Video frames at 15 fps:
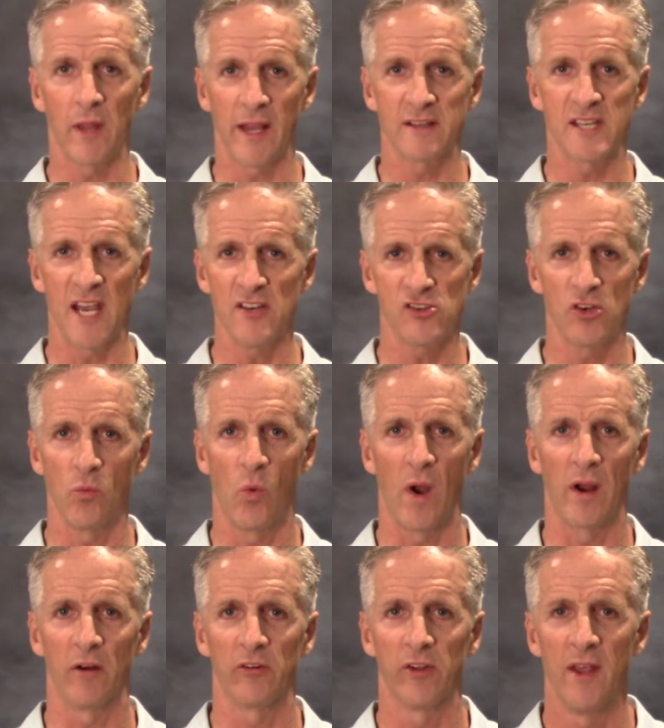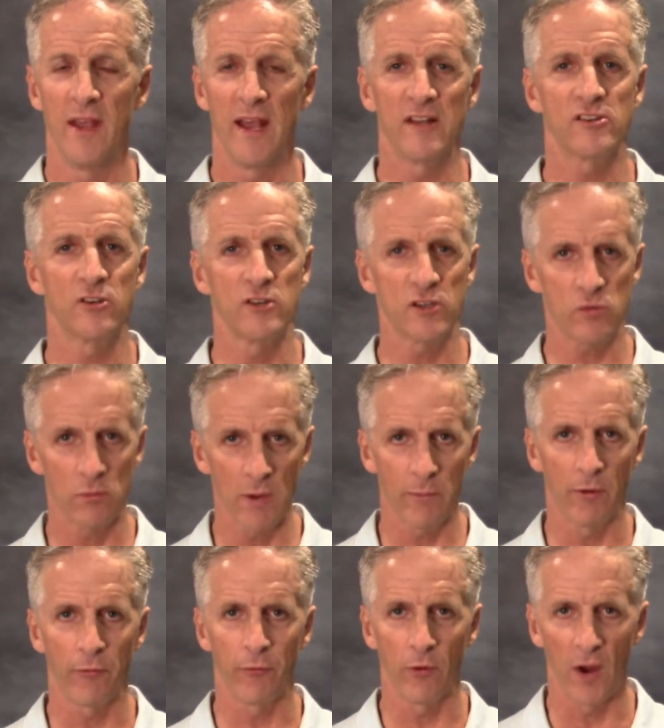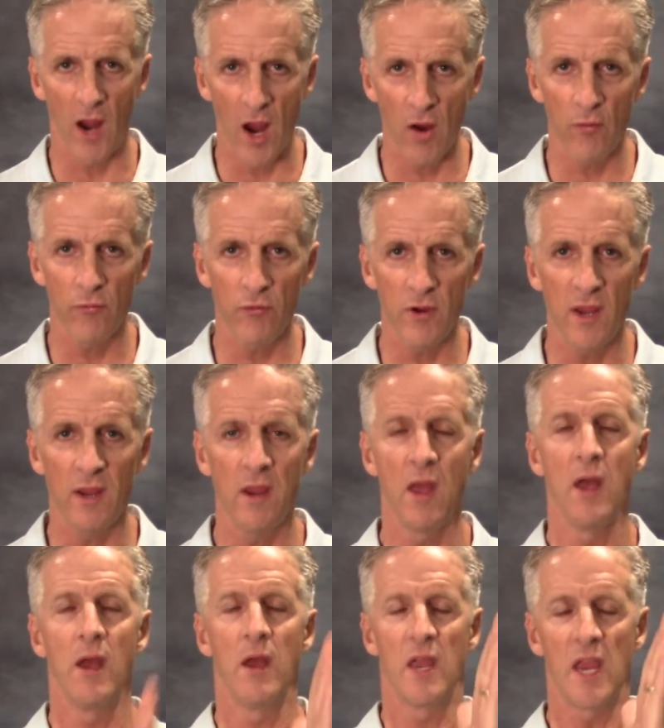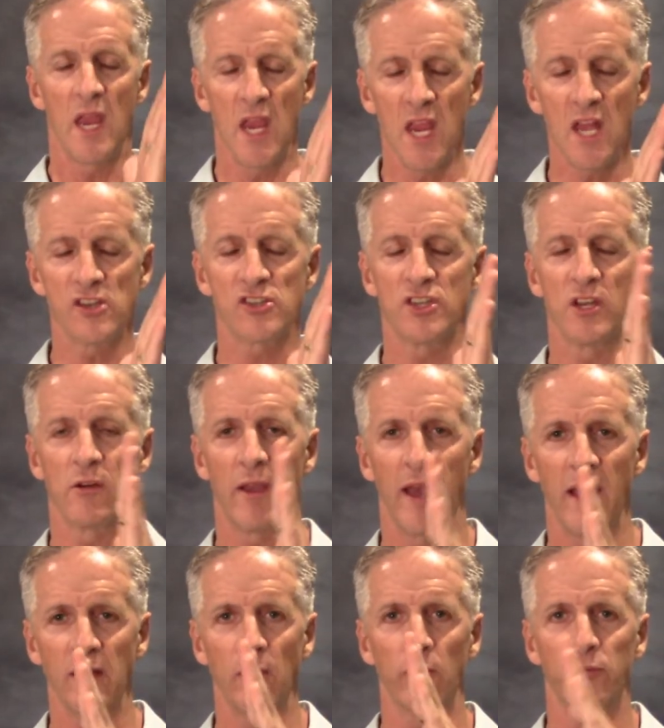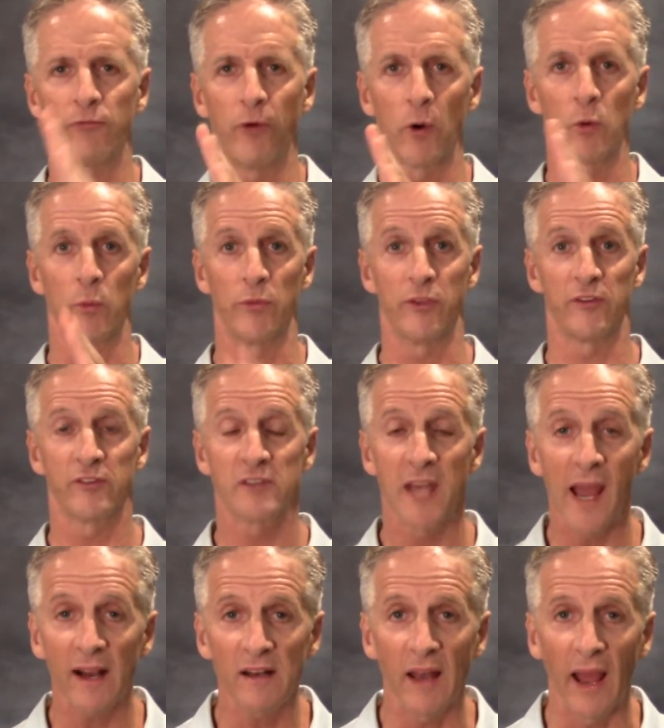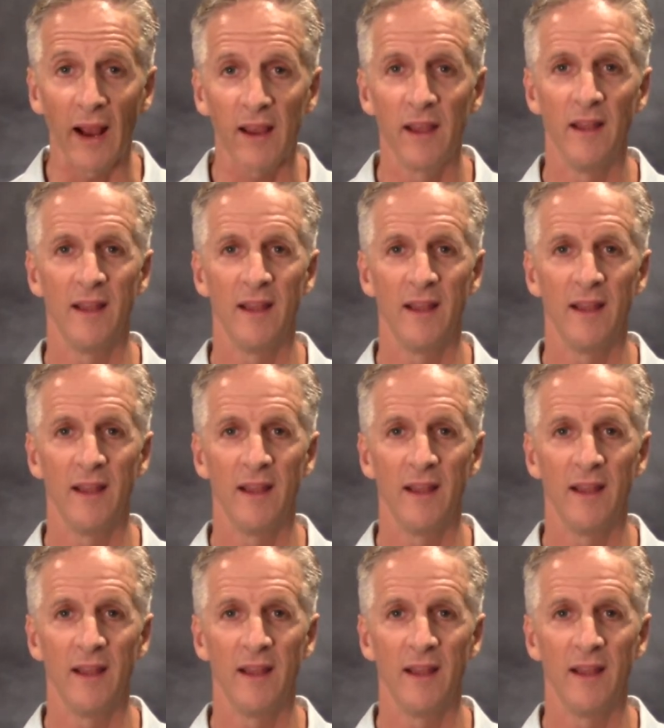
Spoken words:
like tension wires. And so just remember, for every inch that your head goes forward with this tech neck,